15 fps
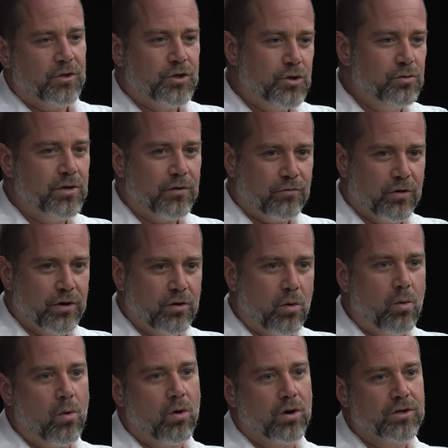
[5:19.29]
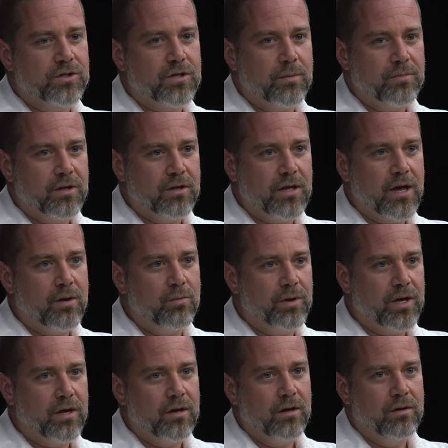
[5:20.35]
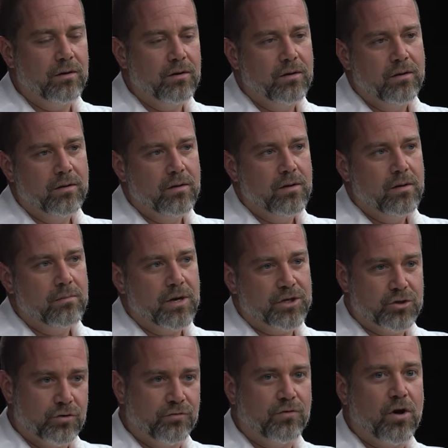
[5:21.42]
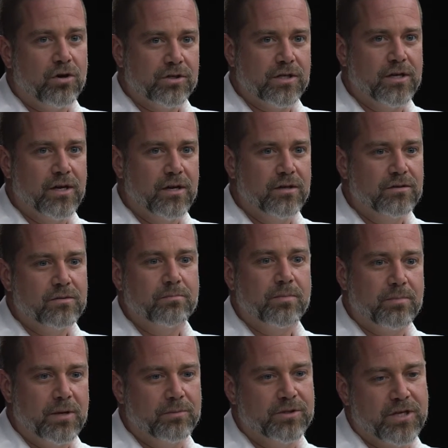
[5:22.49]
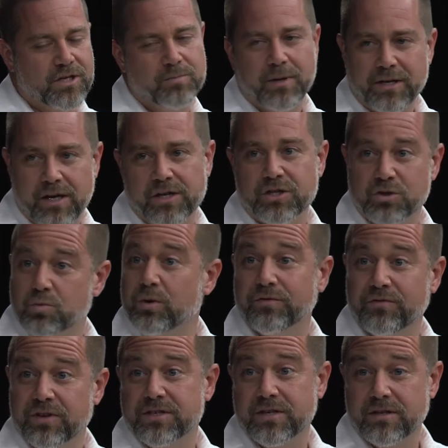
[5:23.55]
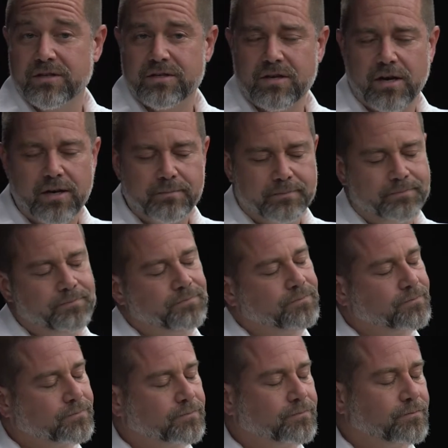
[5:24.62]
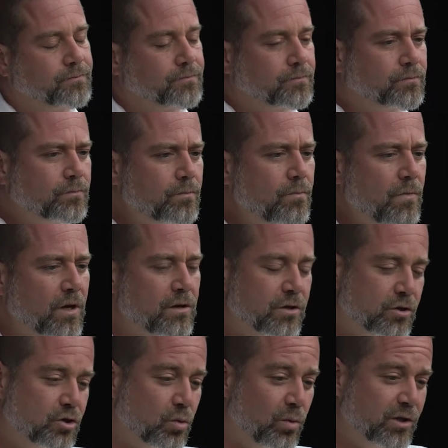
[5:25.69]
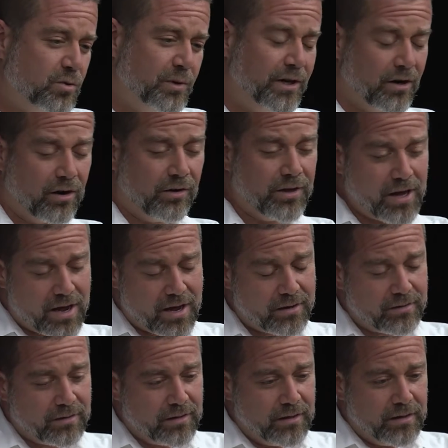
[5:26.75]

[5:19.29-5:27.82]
too different or something that we can make sure it falls in people's expectations when visiting the site. So once we did all that,